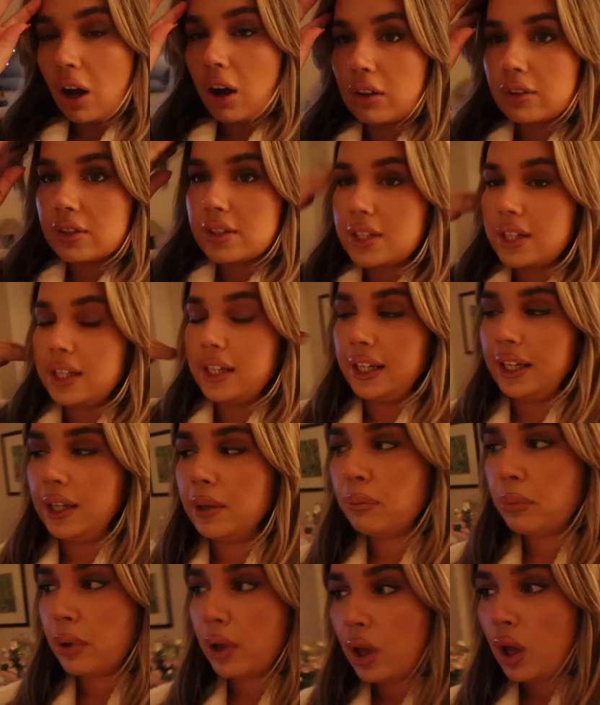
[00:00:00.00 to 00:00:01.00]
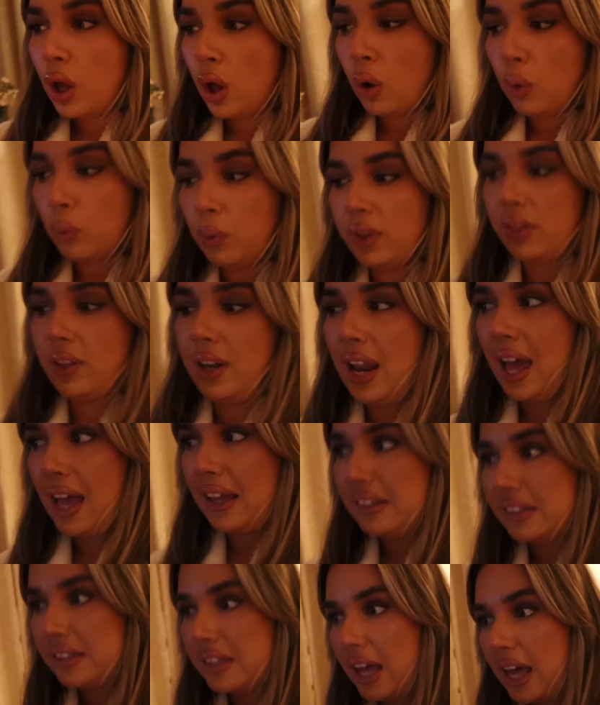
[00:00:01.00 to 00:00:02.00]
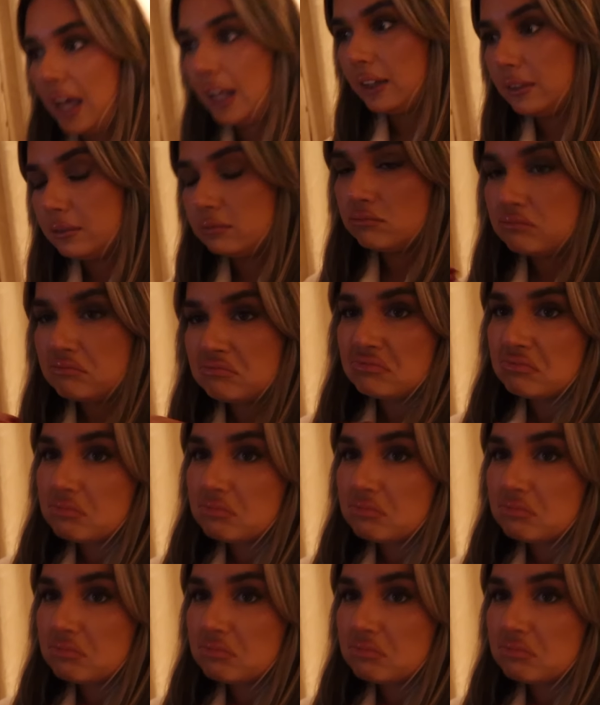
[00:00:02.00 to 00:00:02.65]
can't sleep with less than